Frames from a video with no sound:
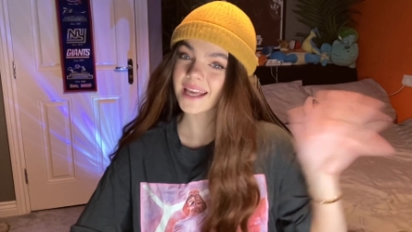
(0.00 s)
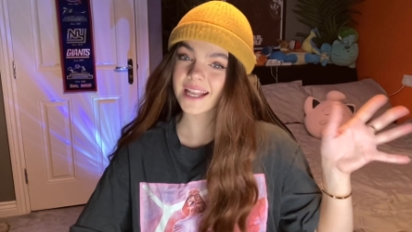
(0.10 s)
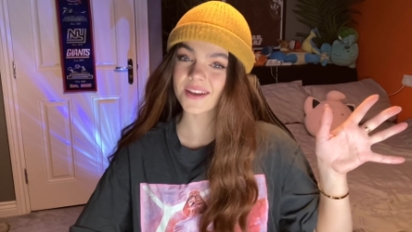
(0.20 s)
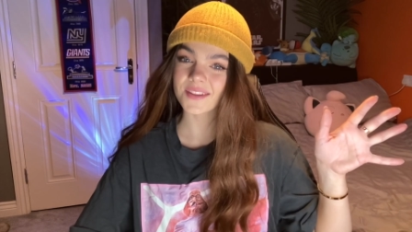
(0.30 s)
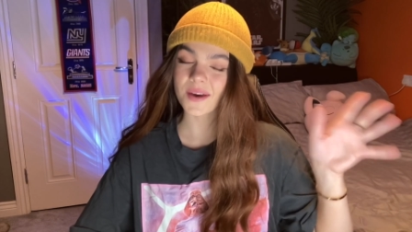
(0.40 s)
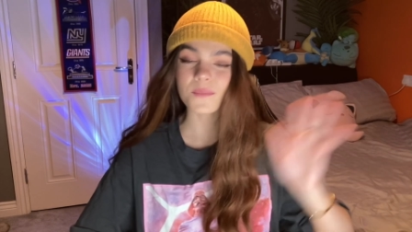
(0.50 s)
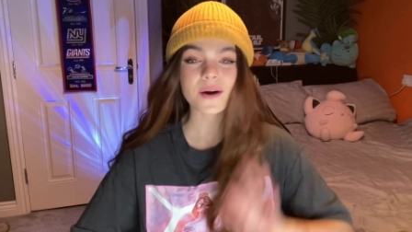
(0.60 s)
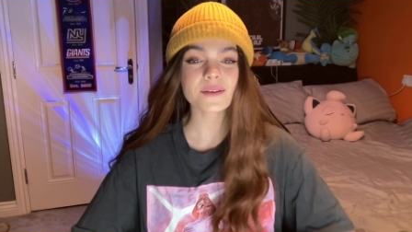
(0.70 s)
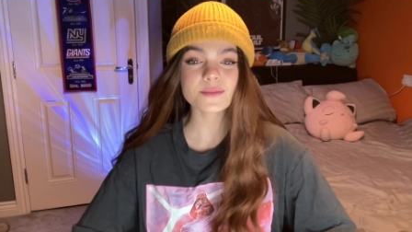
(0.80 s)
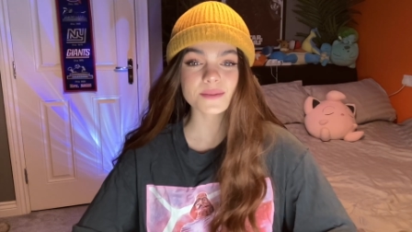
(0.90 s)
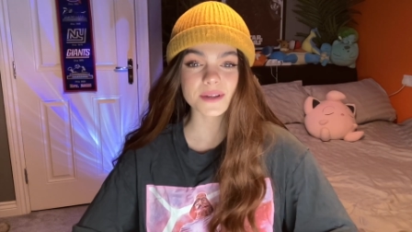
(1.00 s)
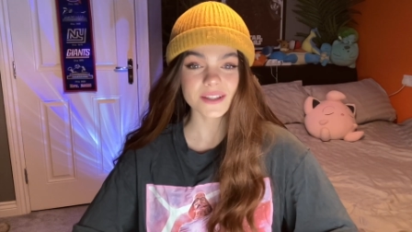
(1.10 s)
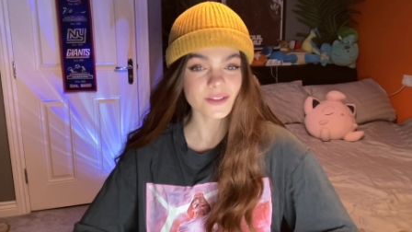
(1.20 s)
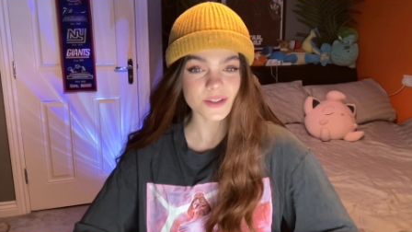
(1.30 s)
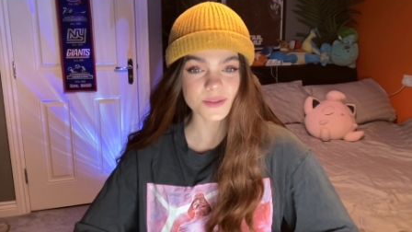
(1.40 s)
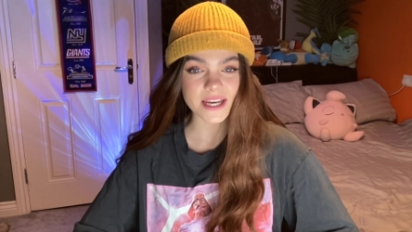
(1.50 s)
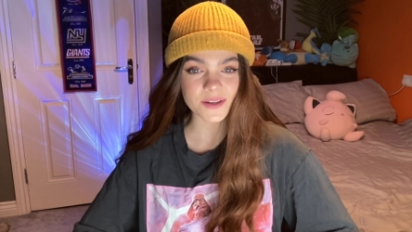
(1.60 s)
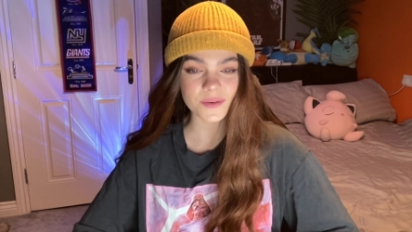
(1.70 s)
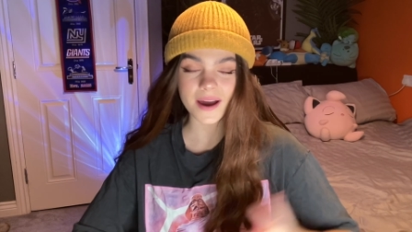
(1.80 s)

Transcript: Hello there, welcome to my YouTube channel.